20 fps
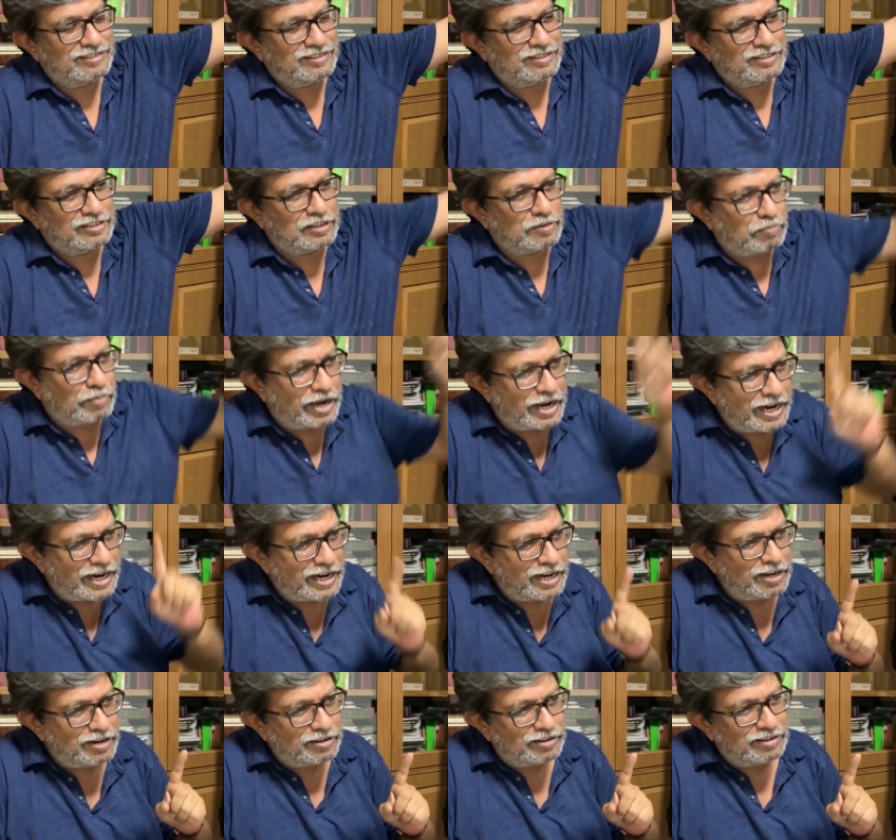The
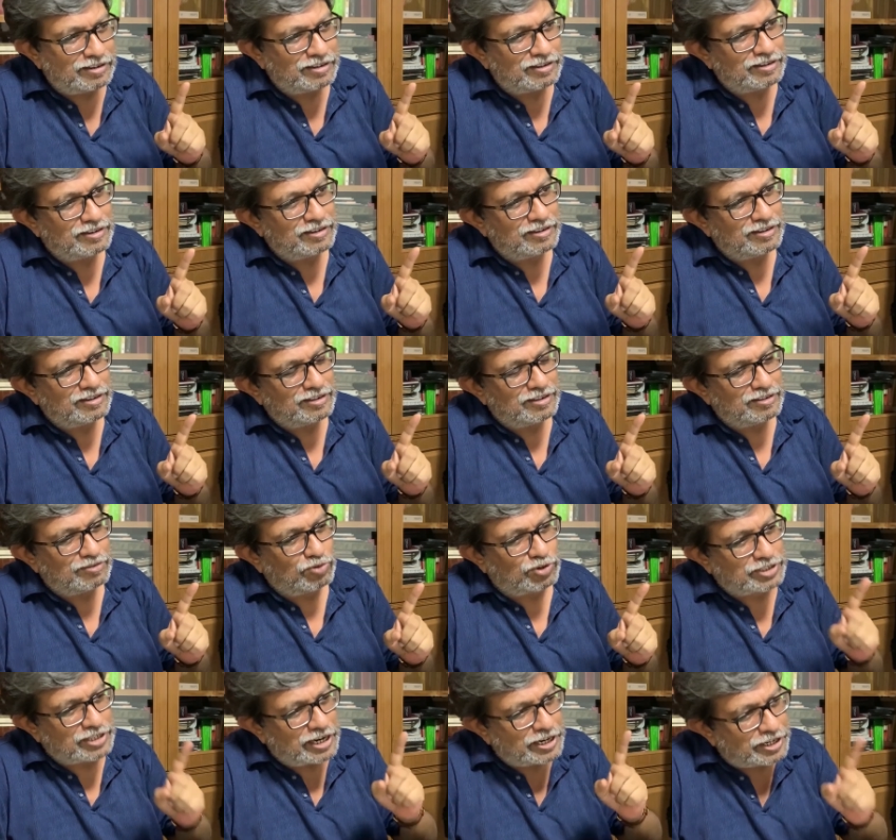mind
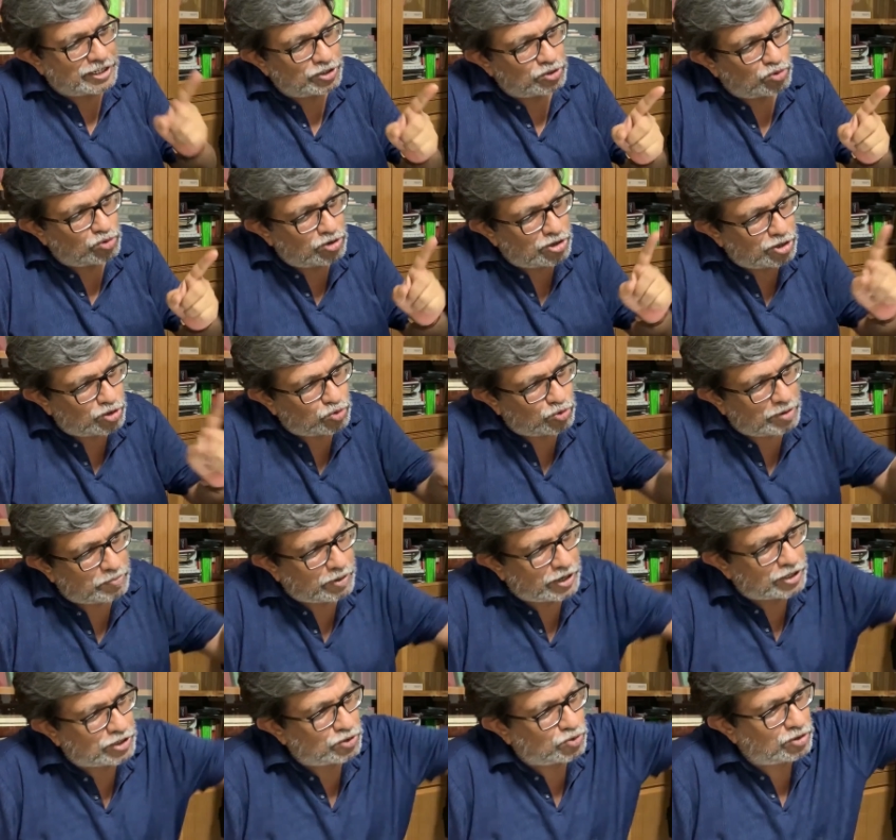was attuned to a
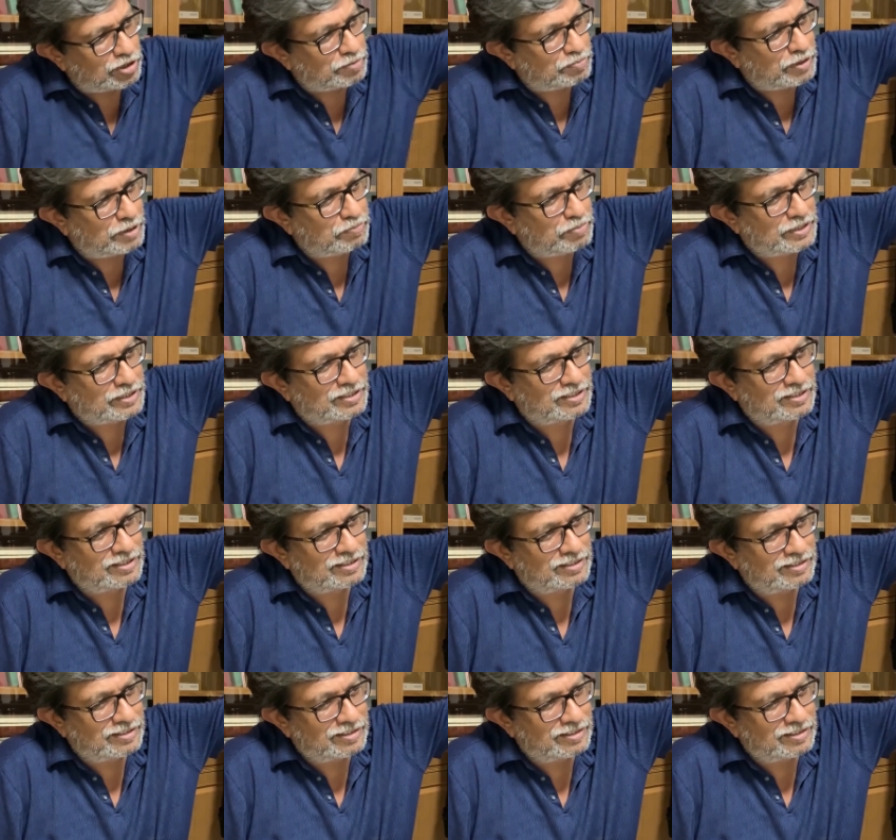particular purpose,